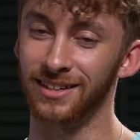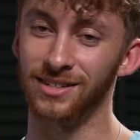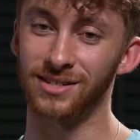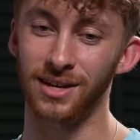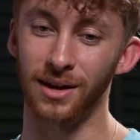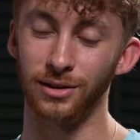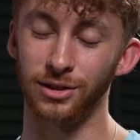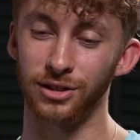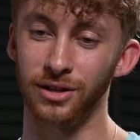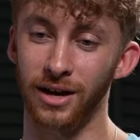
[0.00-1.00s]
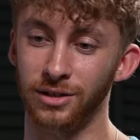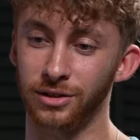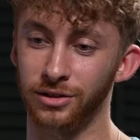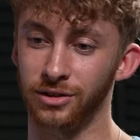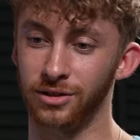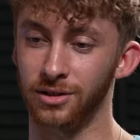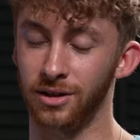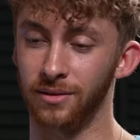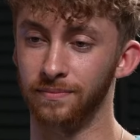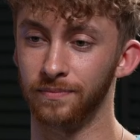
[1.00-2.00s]
is. And she actually just,
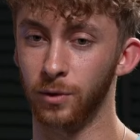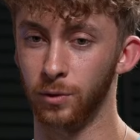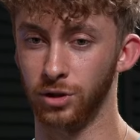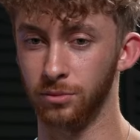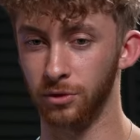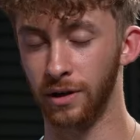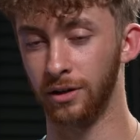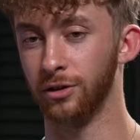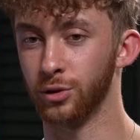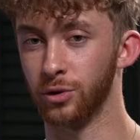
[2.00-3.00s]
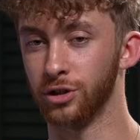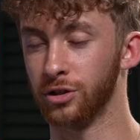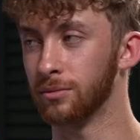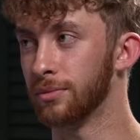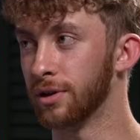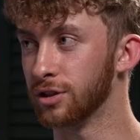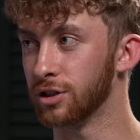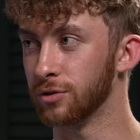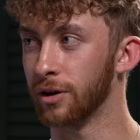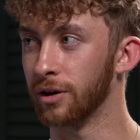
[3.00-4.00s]
she moved down to Georgia, but
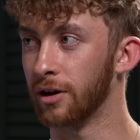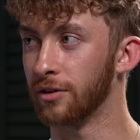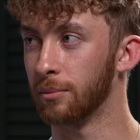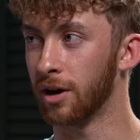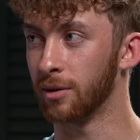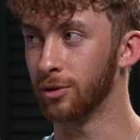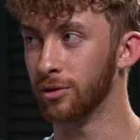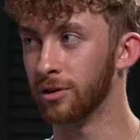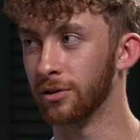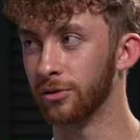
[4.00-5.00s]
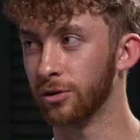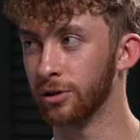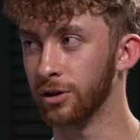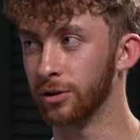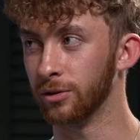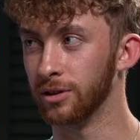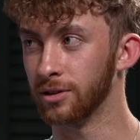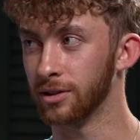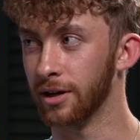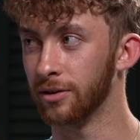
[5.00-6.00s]
she rented out the bottom unit, and they're on a year
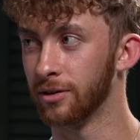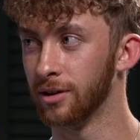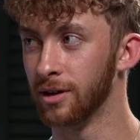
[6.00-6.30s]
lease now.